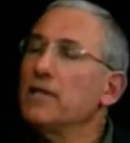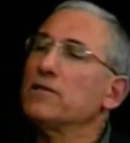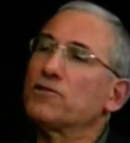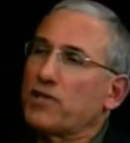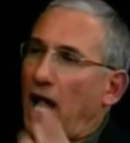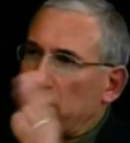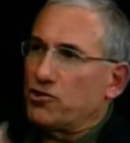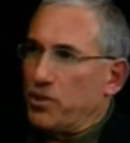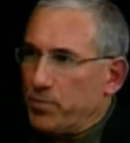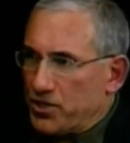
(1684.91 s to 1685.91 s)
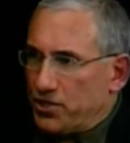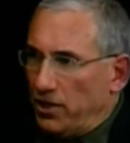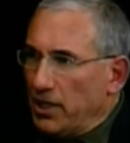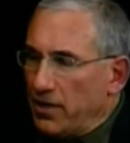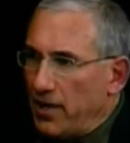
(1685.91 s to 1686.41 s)
Scholarship is
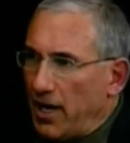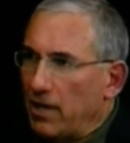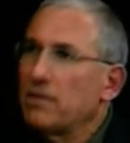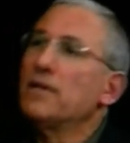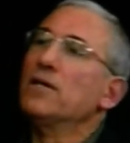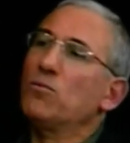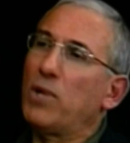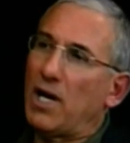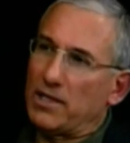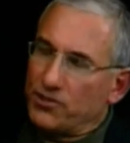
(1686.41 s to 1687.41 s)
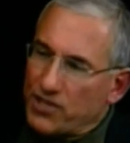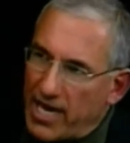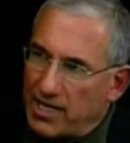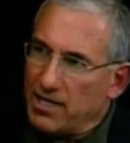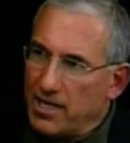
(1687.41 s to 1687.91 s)
still in there, but
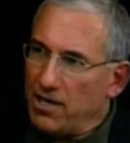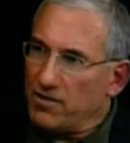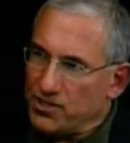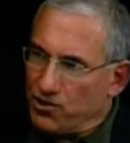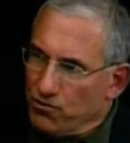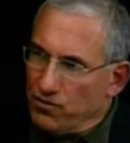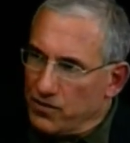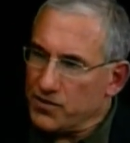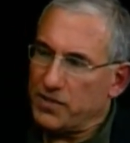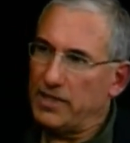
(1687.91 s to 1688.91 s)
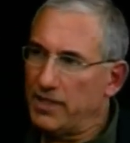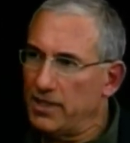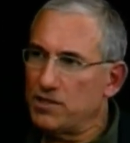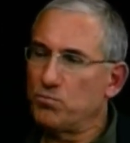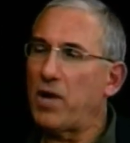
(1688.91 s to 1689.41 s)
taking care of students
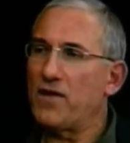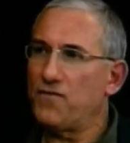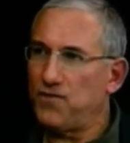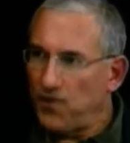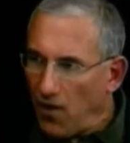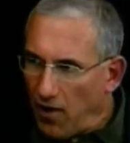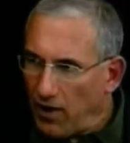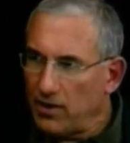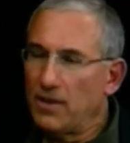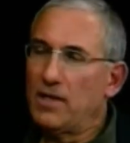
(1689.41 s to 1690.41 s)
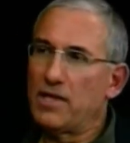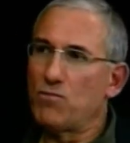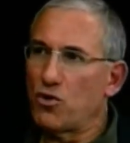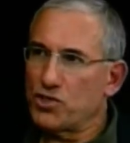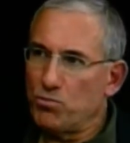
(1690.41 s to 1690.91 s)
is by far the
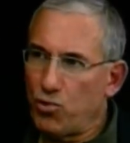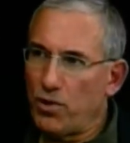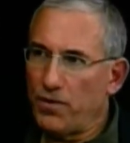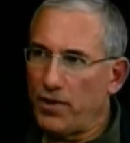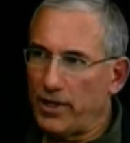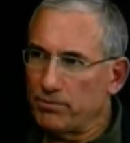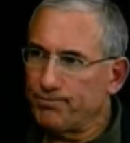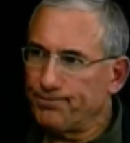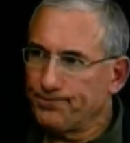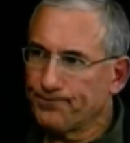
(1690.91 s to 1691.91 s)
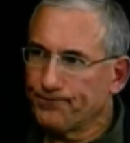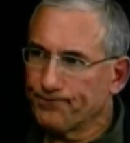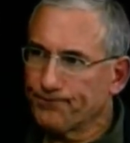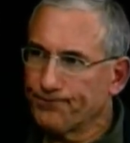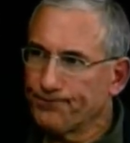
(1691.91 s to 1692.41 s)
most important thing.
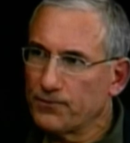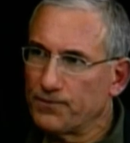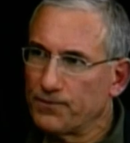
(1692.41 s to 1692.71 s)
Do you see